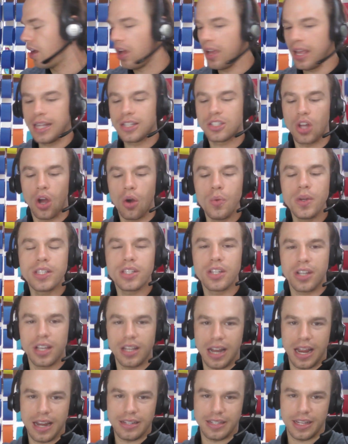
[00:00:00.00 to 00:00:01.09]
It's always a good
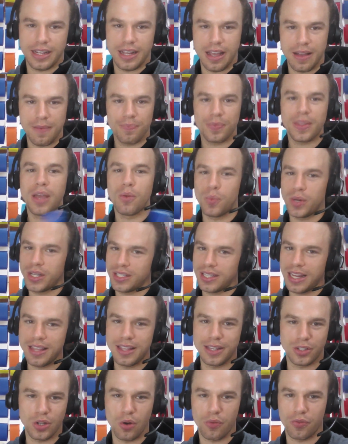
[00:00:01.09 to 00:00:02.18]
idea, and we say
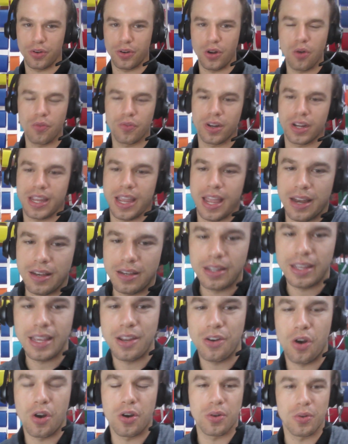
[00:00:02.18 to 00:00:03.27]
this over and over again in
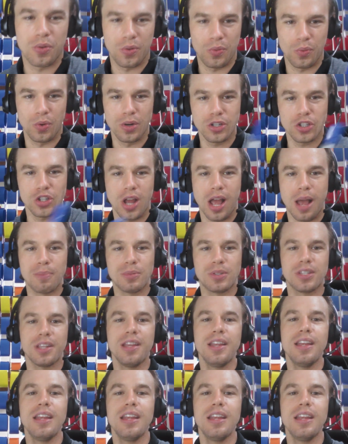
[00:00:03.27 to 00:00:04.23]
our workshops,